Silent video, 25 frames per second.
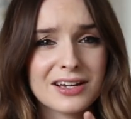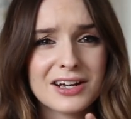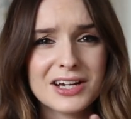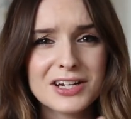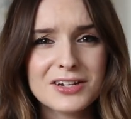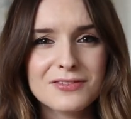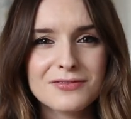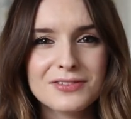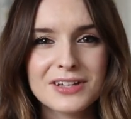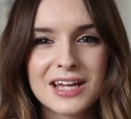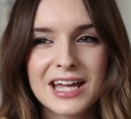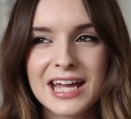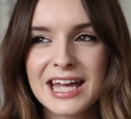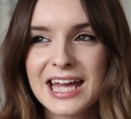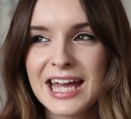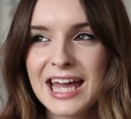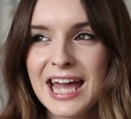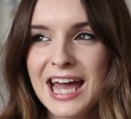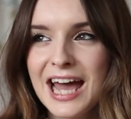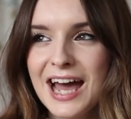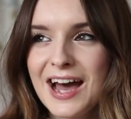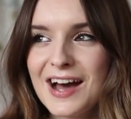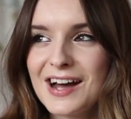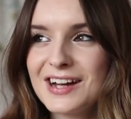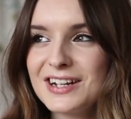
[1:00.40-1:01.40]
the kind of,
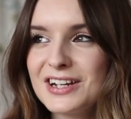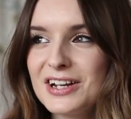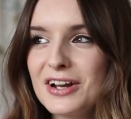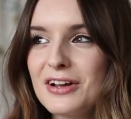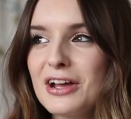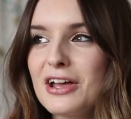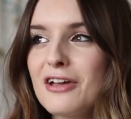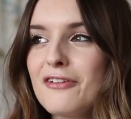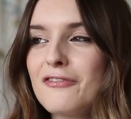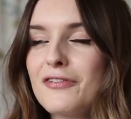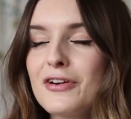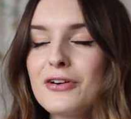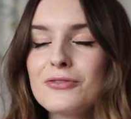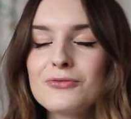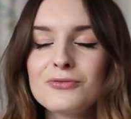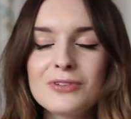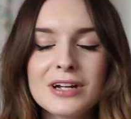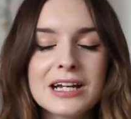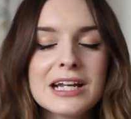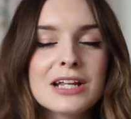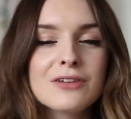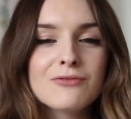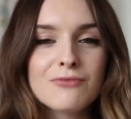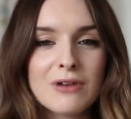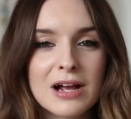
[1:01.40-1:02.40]
I don't know, it felt
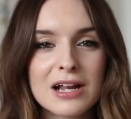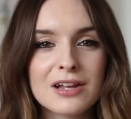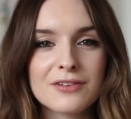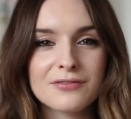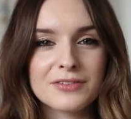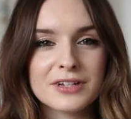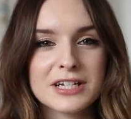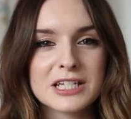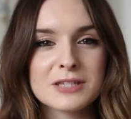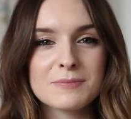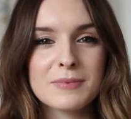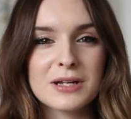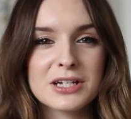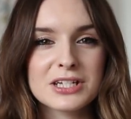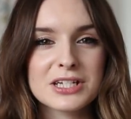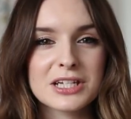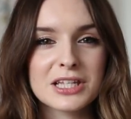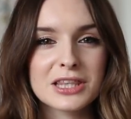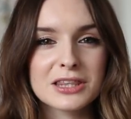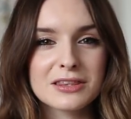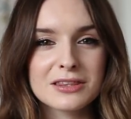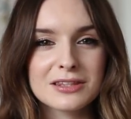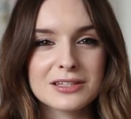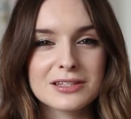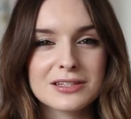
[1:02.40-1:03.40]
really relevant, especially
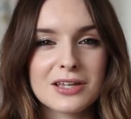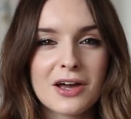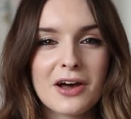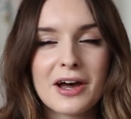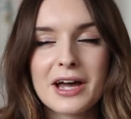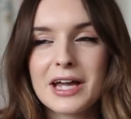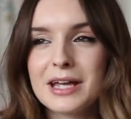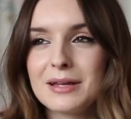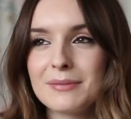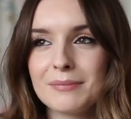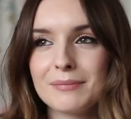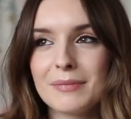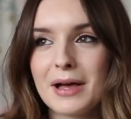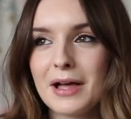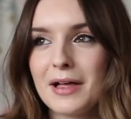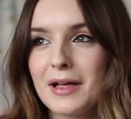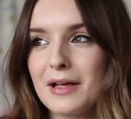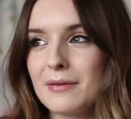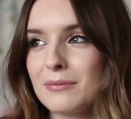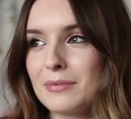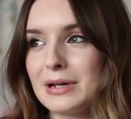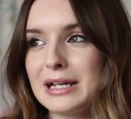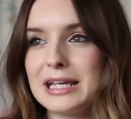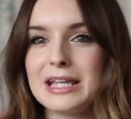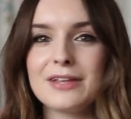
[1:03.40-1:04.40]
at the time
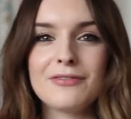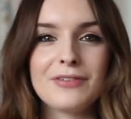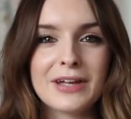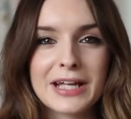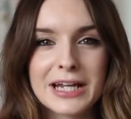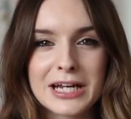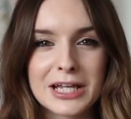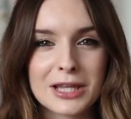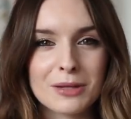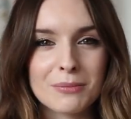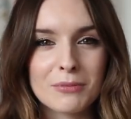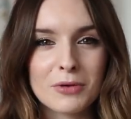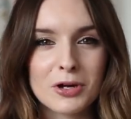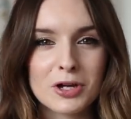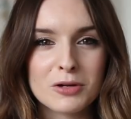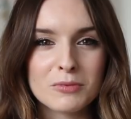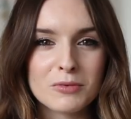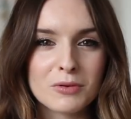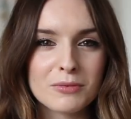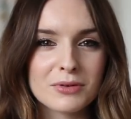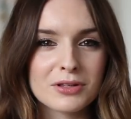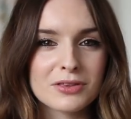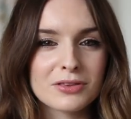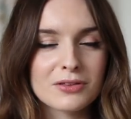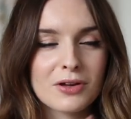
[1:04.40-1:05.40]
we're living in at the
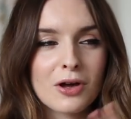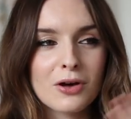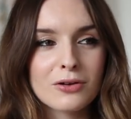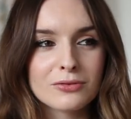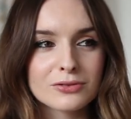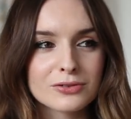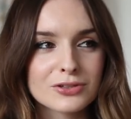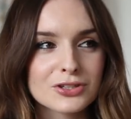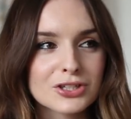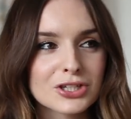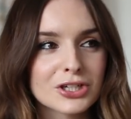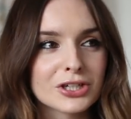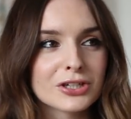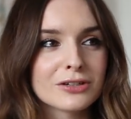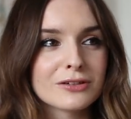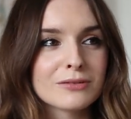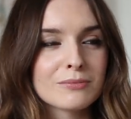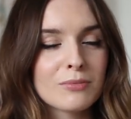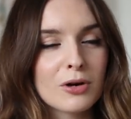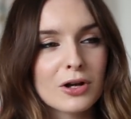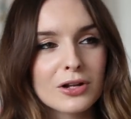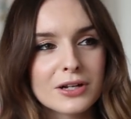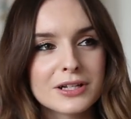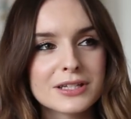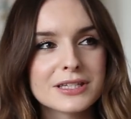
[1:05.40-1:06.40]
moment with culture
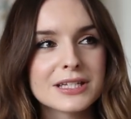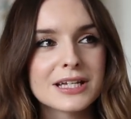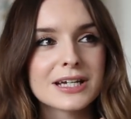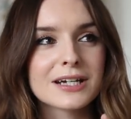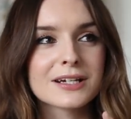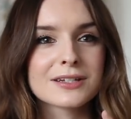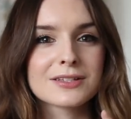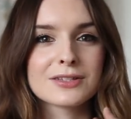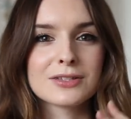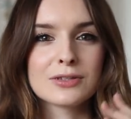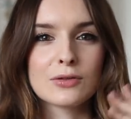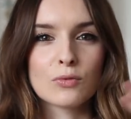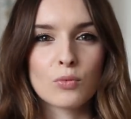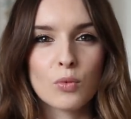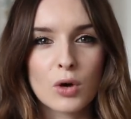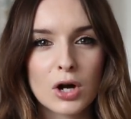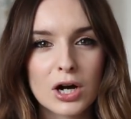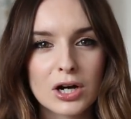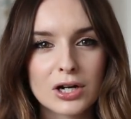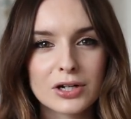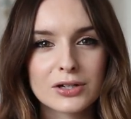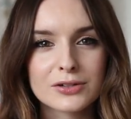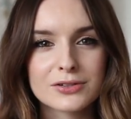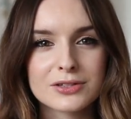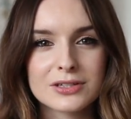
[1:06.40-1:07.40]
and politics and the
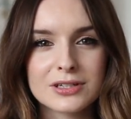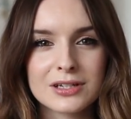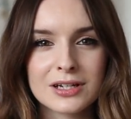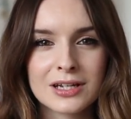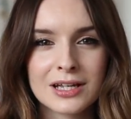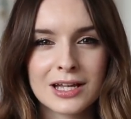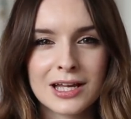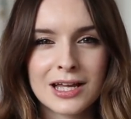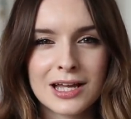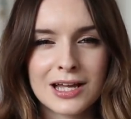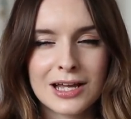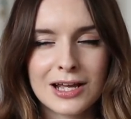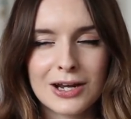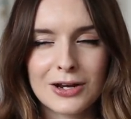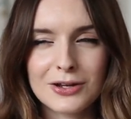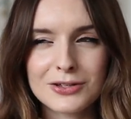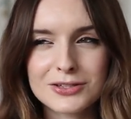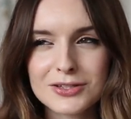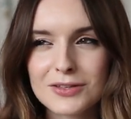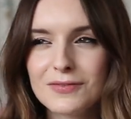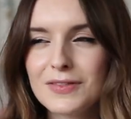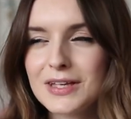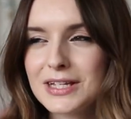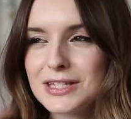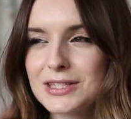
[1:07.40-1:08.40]
world and
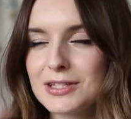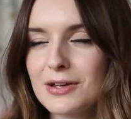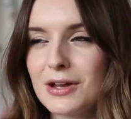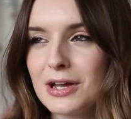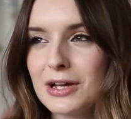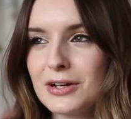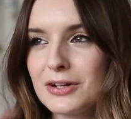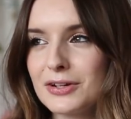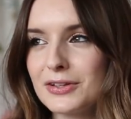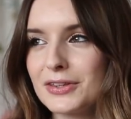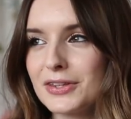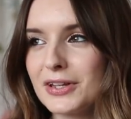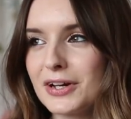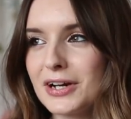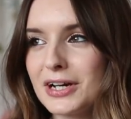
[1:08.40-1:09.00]
lots of things going on.